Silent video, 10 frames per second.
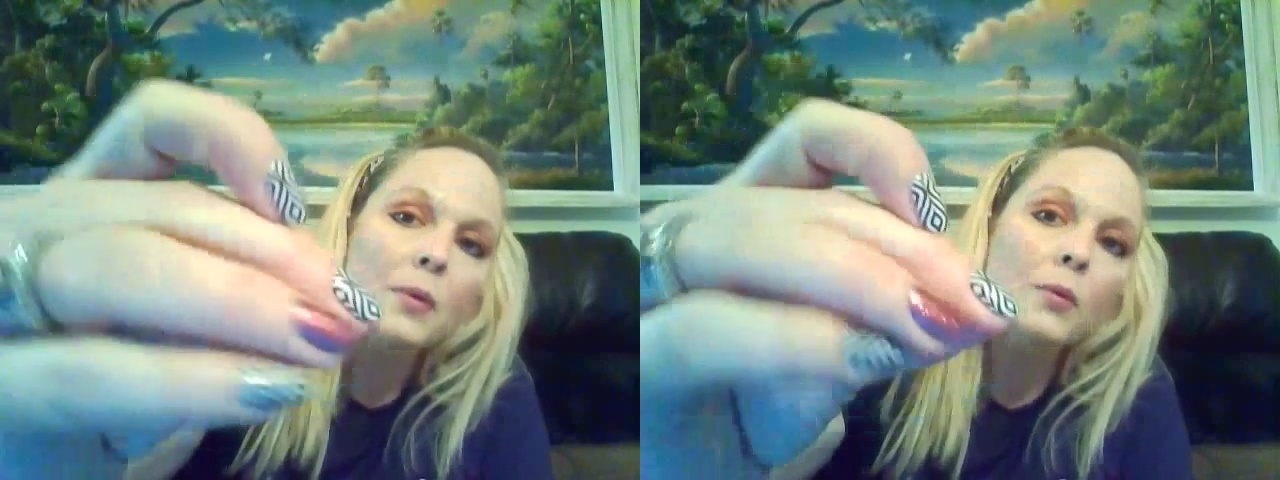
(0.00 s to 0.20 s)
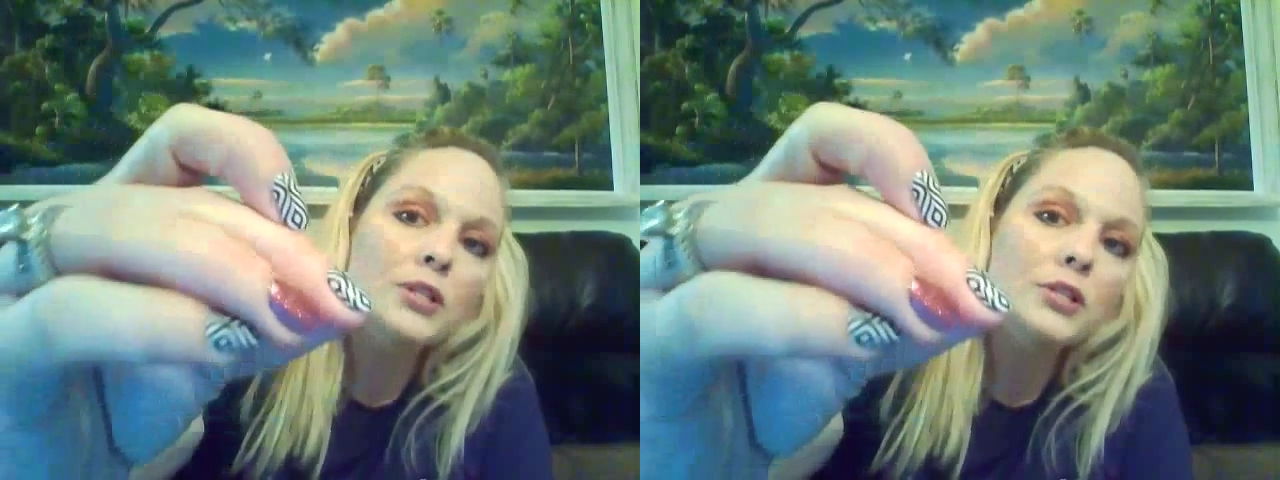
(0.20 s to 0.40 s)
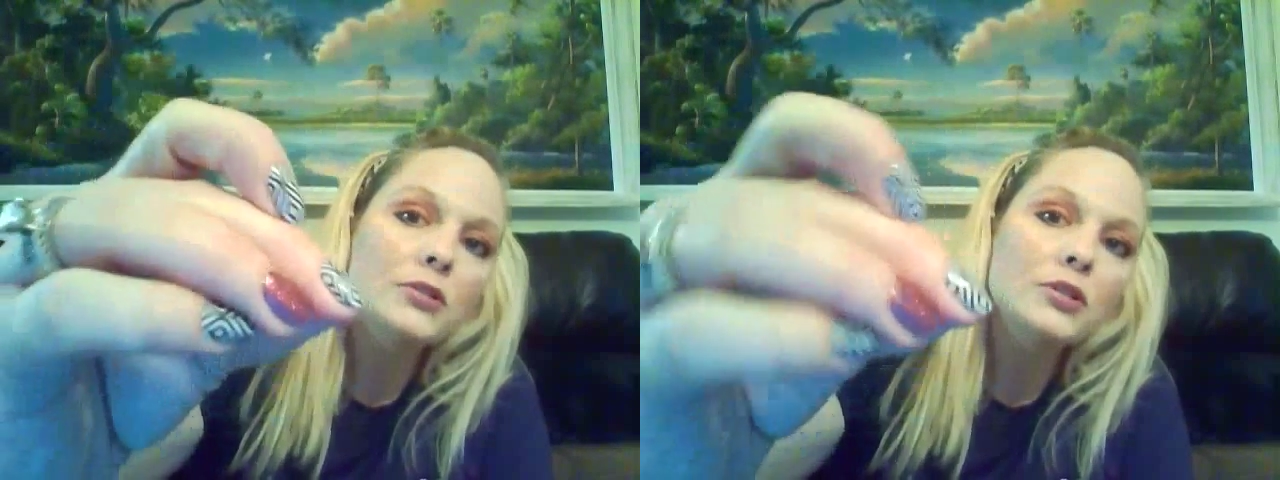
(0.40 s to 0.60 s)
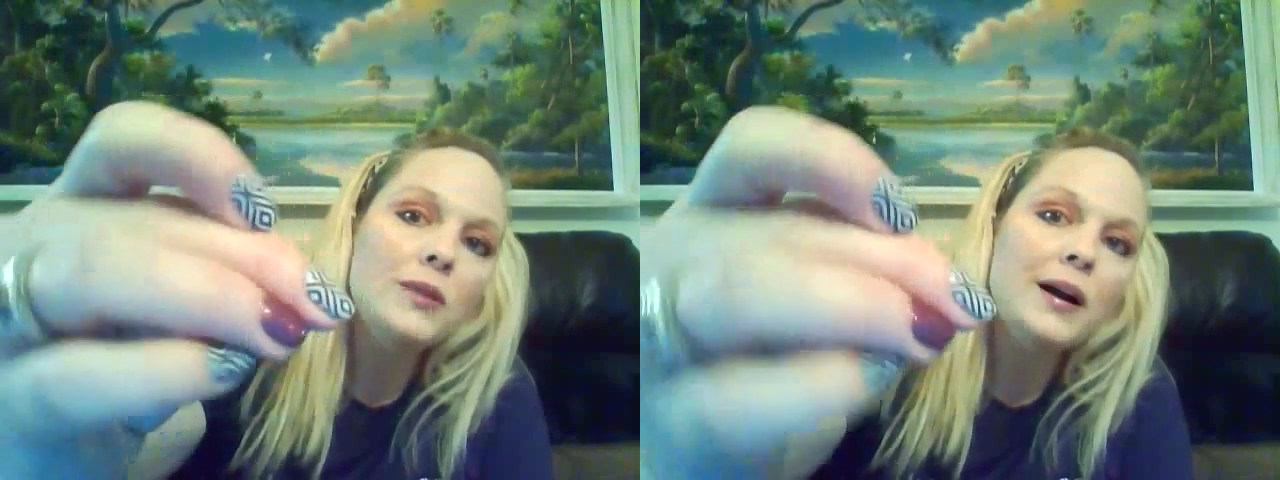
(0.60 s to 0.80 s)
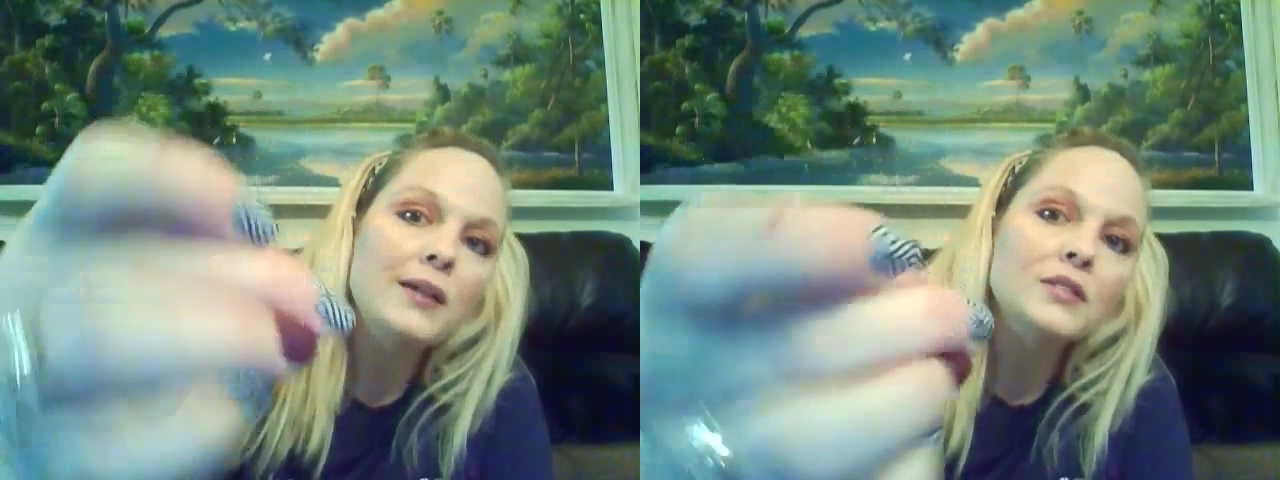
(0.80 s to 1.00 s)
but what you do
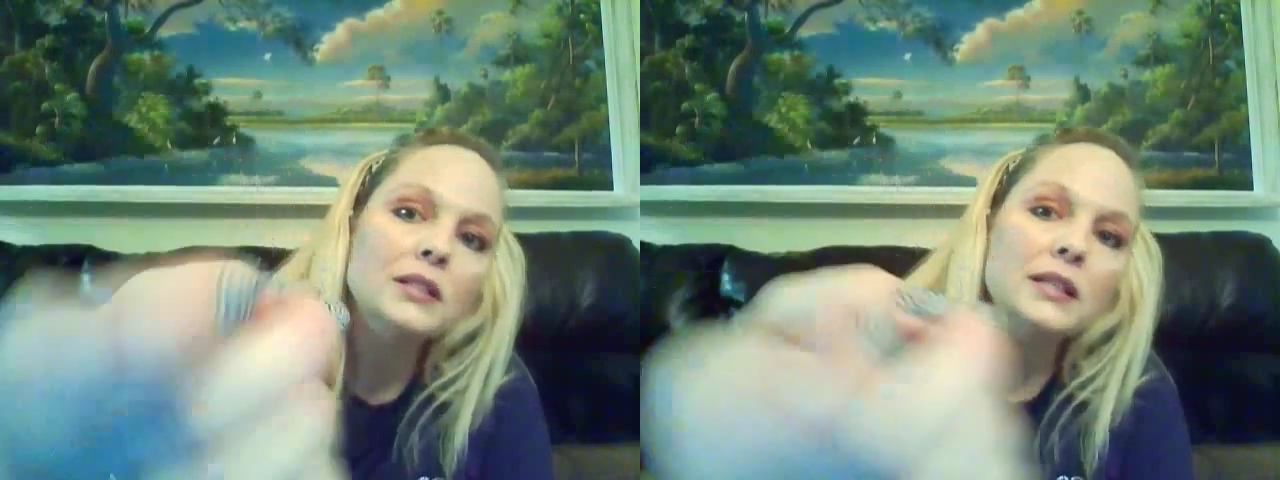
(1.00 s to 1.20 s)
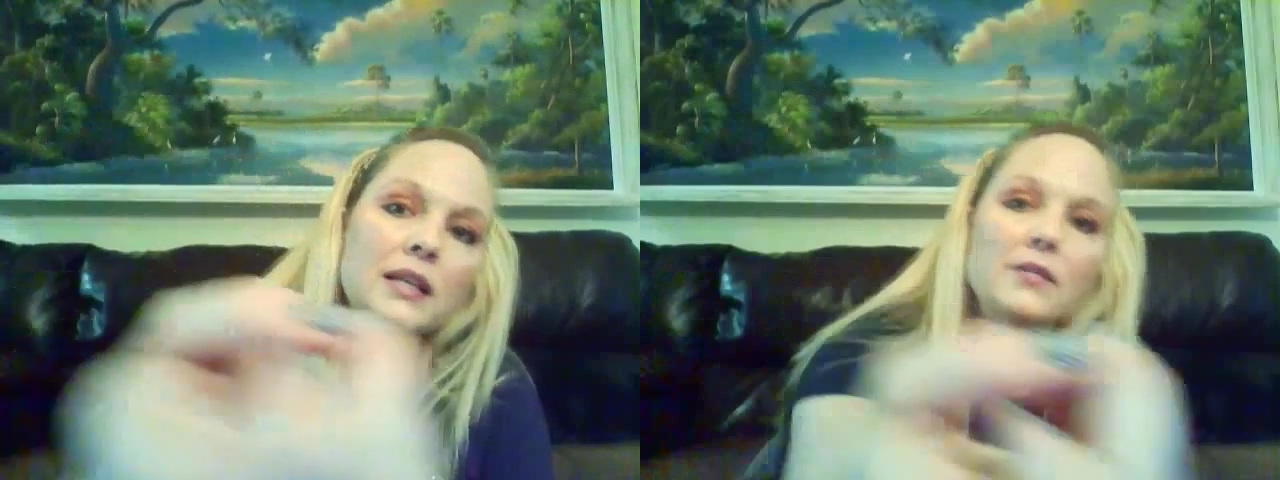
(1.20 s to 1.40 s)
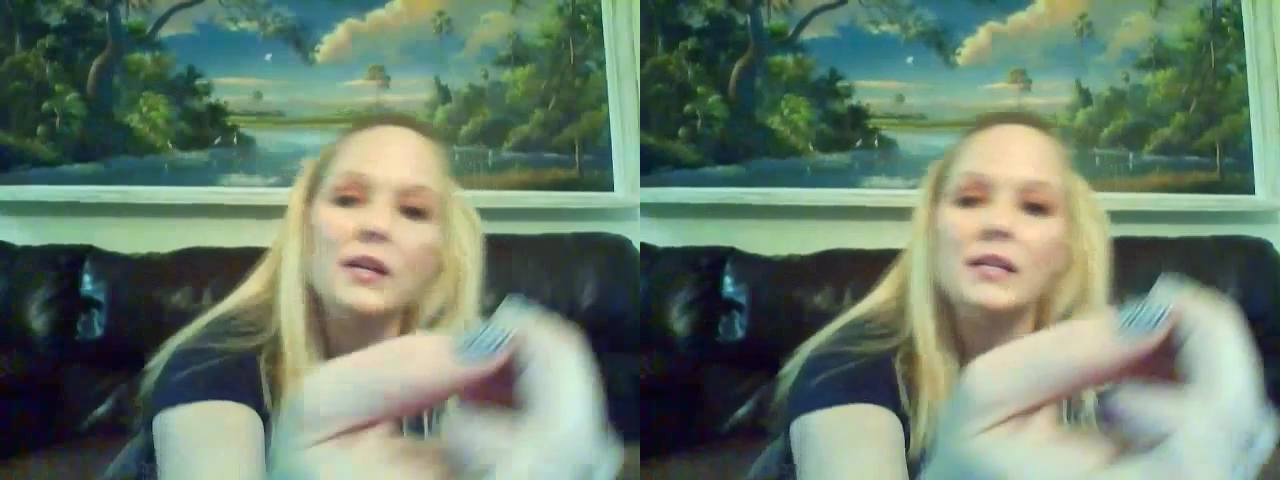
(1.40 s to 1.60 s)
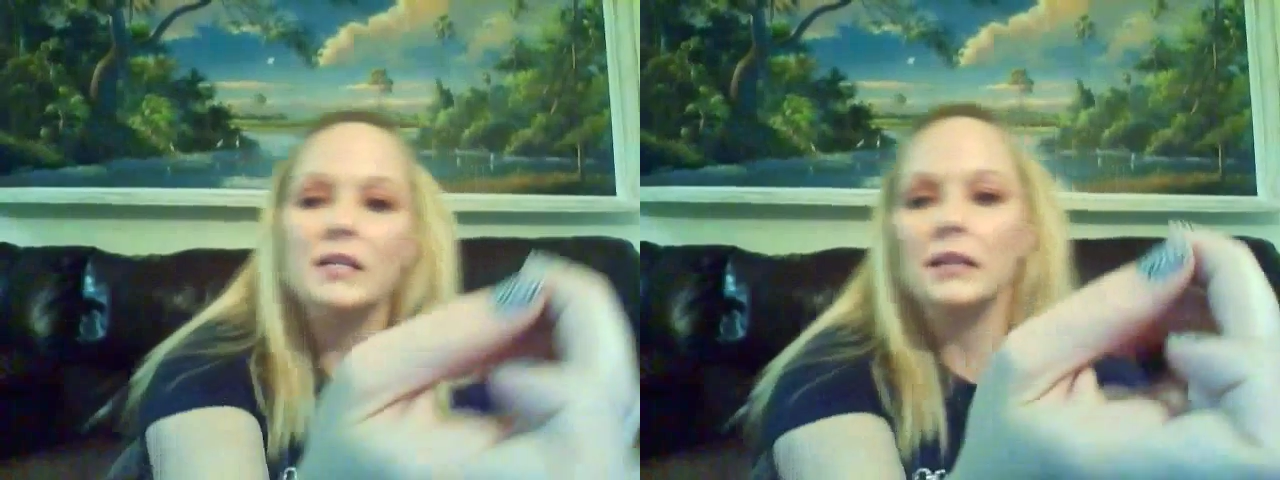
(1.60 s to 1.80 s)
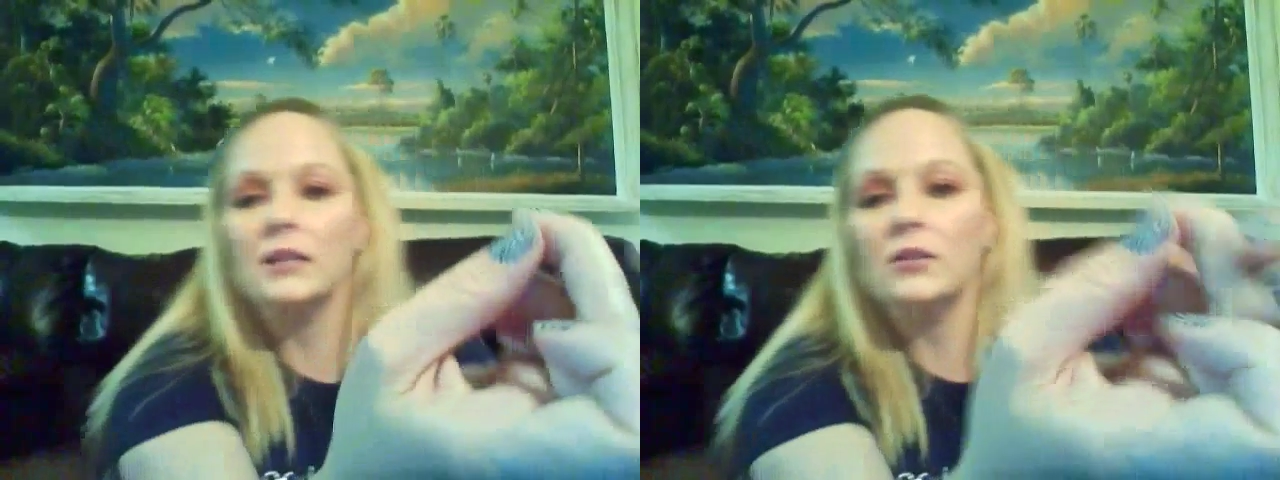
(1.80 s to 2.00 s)
have to leave is
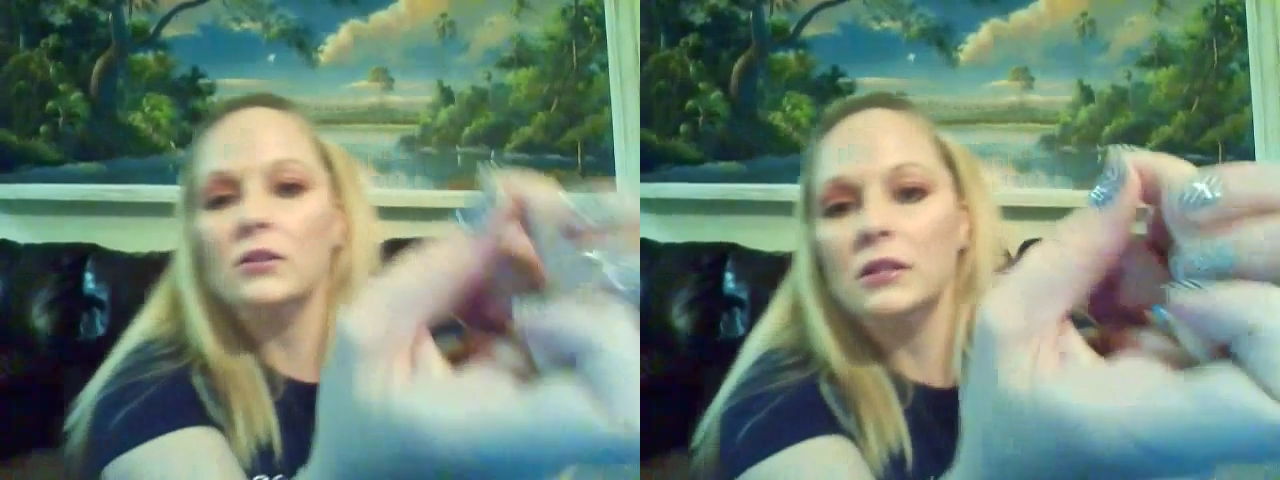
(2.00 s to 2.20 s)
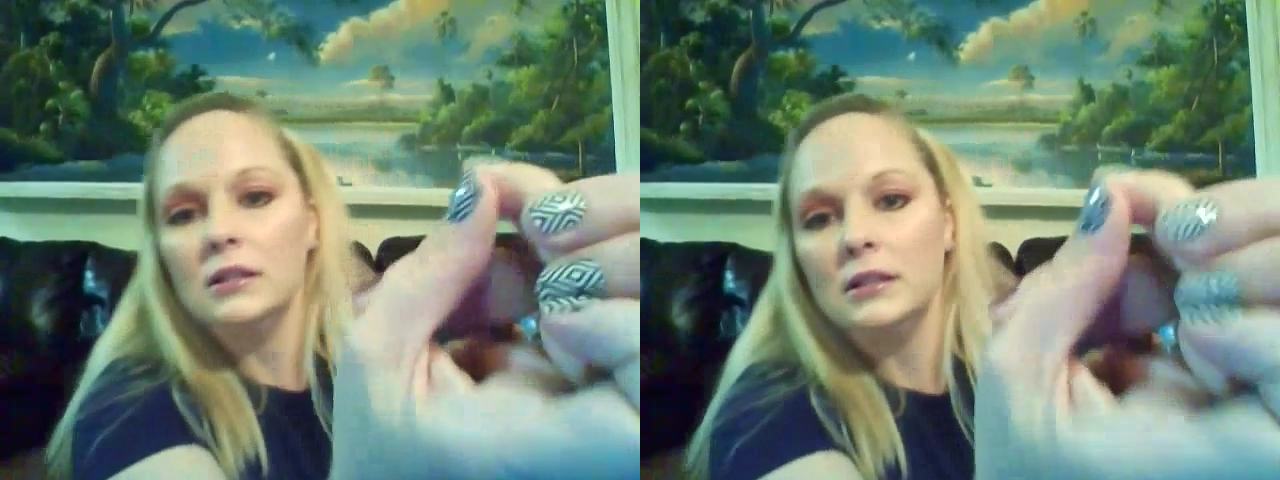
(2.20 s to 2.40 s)
a little